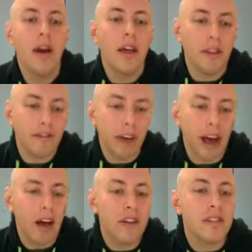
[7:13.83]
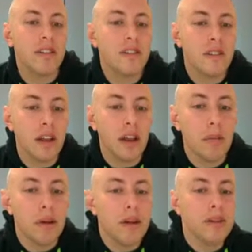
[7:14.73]
The vowels and
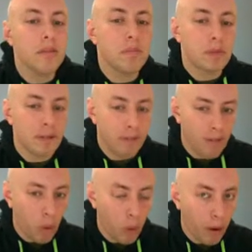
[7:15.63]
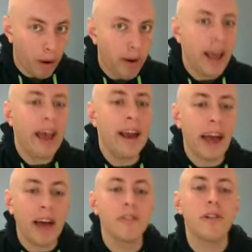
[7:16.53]
syllables before and
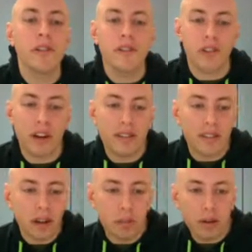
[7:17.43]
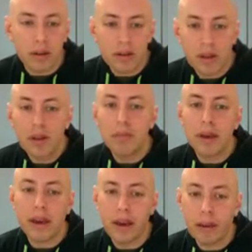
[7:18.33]
after the stressed syllables
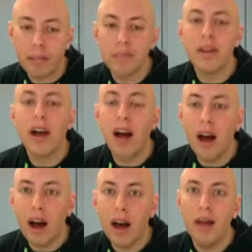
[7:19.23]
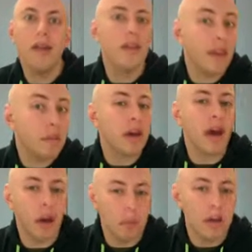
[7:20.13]
become
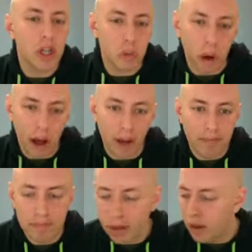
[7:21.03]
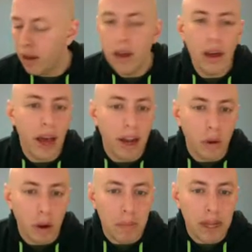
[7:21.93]
schwa. I do
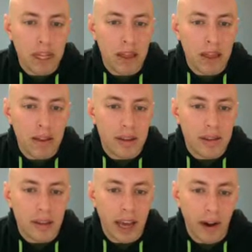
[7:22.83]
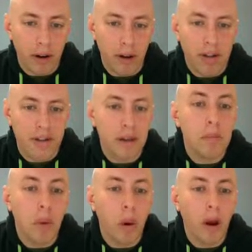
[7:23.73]
want to mention that this is a characteristic
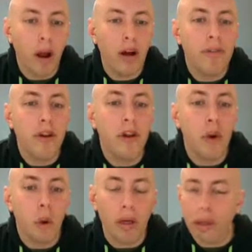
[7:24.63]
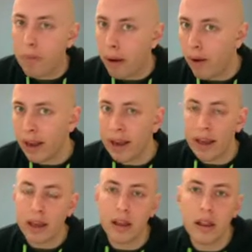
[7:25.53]
more of North American
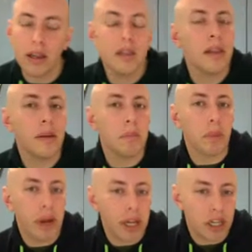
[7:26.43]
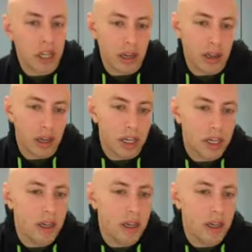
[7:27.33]
English than British English.